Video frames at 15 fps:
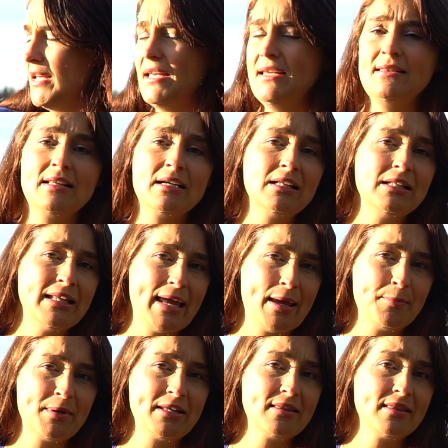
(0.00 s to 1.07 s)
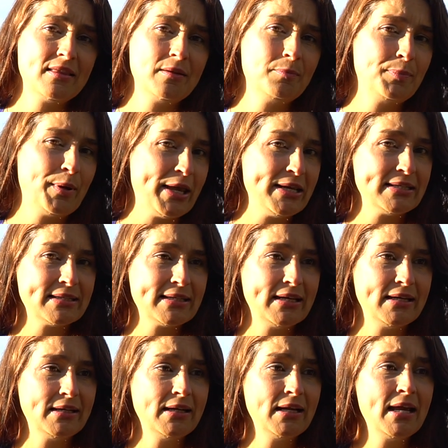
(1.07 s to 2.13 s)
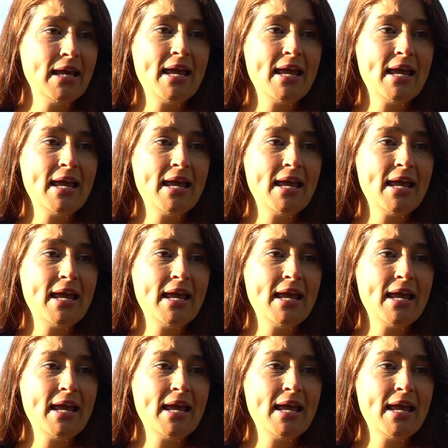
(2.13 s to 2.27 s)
in the Klamath Basin.